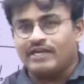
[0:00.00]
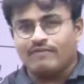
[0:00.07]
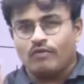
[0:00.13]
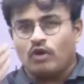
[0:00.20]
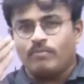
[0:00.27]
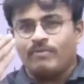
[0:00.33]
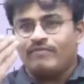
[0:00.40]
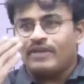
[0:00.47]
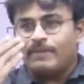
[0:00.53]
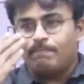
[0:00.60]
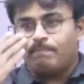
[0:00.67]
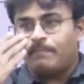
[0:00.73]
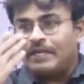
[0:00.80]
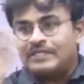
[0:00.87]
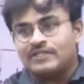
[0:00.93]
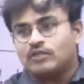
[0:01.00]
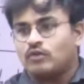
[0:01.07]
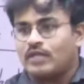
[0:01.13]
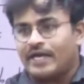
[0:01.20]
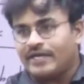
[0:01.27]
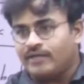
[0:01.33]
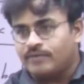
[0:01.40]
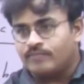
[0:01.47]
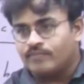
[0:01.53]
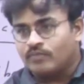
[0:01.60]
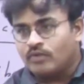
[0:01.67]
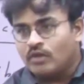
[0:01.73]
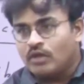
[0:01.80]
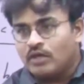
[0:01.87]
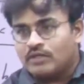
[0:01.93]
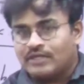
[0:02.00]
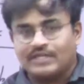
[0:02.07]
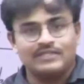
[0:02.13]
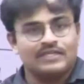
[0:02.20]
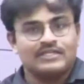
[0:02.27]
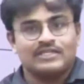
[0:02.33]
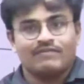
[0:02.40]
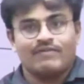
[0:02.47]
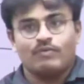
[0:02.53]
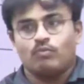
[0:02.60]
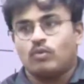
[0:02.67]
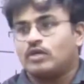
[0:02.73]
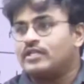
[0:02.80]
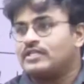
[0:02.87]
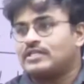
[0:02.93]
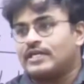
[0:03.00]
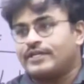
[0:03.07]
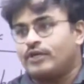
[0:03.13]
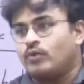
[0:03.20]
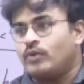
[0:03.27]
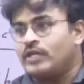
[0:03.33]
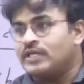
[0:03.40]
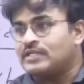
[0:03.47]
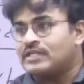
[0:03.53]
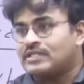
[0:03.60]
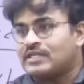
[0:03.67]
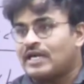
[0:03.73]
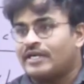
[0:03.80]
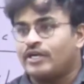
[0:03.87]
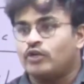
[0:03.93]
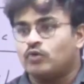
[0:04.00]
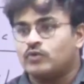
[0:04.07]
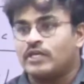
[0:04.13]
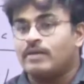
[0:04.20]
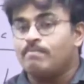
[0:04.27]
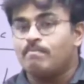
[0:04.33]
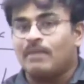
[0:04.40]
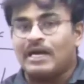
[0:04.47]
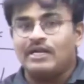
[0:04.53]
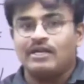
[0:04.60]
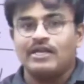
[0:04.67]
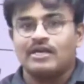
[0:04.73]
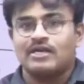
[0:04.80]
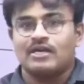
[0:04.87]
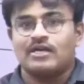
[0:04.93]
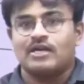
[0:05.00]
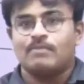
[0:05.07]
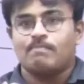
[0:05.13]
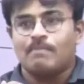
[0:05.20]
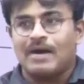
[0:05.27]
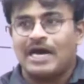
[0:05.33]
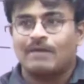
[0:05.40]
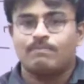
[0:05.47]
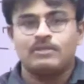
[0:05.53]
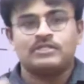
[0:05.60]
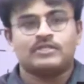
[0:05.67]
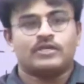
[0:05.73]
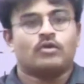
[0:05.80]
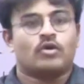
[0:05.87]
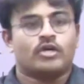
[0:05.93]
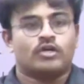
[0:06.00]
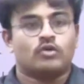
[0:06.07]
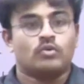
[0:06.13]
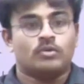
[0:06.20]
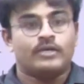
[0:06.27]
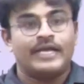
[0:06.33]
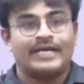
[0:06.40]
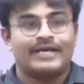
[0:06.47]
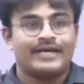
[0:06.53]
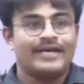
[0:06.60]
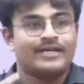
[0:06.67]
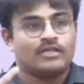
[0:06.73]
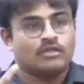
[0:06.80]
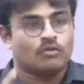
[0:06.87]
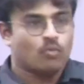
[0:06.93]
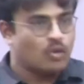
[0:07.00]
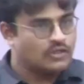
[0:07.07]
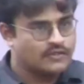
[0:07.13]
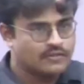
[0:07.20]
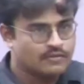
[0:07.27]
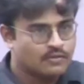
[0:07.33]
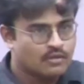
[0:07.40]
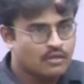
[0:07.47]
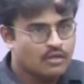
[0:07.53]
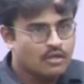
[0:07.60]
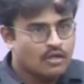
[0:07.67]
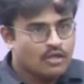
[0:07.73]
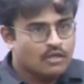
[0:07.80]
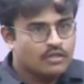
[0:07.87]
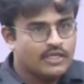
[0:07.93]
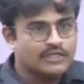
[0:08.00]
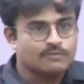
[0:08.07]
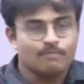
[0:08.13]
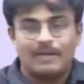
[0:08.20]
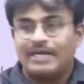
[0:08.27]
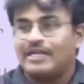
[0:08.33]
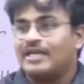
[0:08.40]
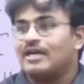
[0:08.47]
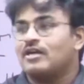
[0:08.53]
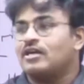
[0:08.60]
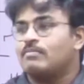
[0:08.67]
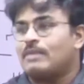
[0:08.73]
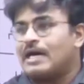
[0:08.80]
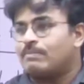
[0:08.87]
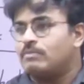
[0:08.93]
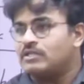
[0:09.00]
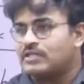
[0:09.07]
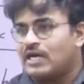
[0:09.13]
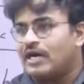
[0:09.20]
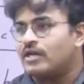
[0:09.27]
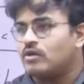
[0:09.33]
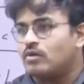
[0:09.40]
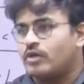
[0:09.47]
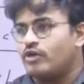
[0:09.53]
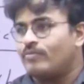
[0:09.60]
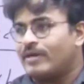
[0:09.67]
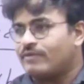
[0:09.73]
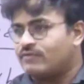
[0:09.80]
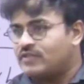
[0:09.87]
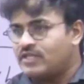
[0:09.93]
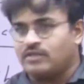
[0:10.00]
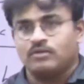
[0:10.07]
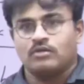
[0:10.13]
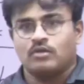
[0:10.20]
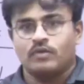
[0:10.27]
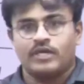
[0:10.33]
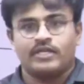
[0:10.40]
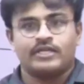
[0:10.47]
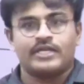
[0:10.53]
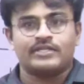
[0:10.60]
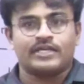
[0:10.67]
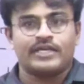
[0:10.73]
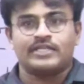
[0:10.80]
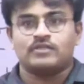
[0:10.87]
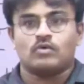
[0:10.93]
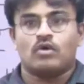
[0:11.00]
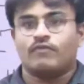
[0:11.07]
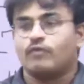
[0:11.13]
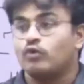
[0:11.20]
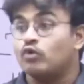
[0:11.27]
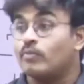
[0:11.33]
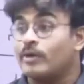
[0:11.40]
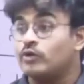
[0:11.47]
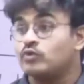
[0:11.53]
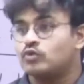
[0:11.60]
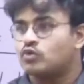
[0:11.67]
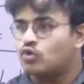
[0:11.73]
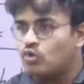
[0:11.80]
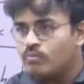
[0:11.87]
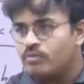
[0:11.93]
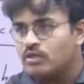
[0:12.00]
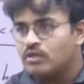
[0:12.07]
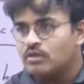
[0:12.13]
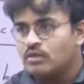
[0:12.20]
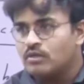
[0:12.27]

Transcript: it will not be very pleasing to the eye. That's the reason why what they started doing is they started using multicolored marbles in order to decorate the walls. These multicolored marbles are, okay, you might have seen, okay, take the case of Humayun's tomb,